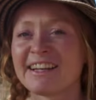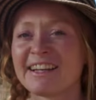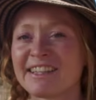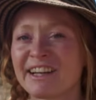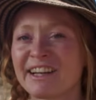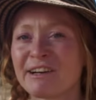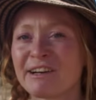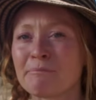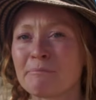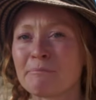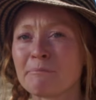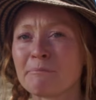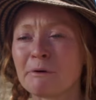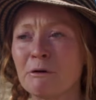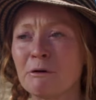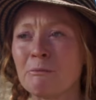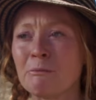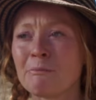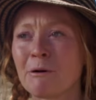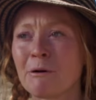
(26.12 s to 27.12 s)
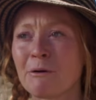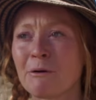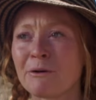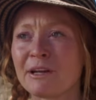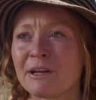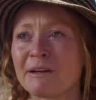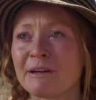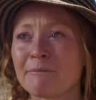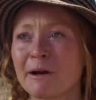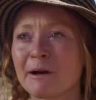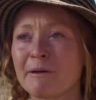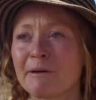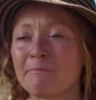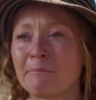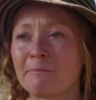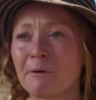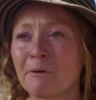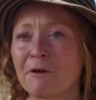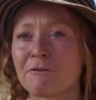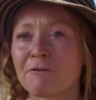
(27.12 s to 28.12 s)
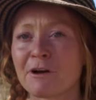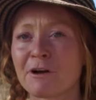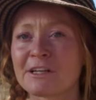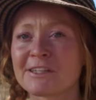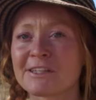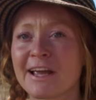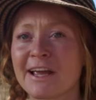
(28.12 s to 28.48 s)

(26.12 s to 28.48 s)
to take a poop holding my boyfriend's